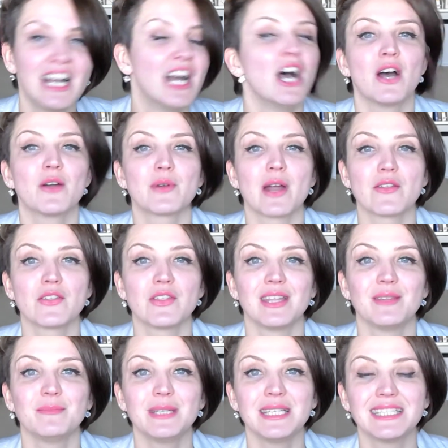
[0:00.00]
rather
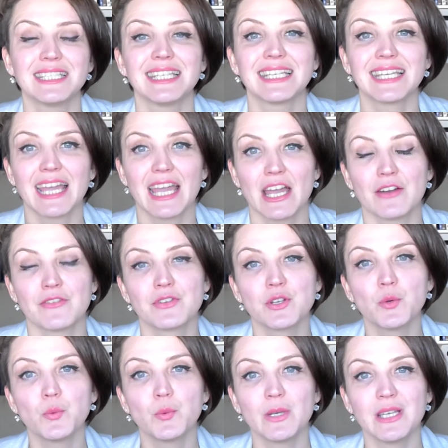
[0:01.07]
than meeting every
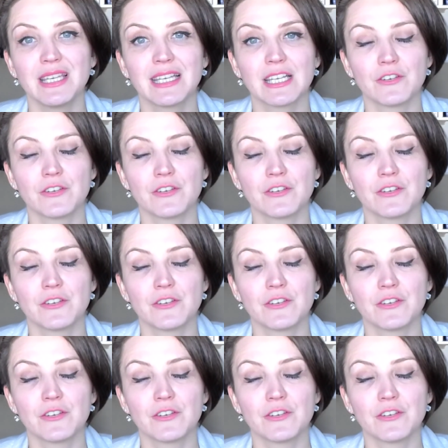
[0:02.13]
week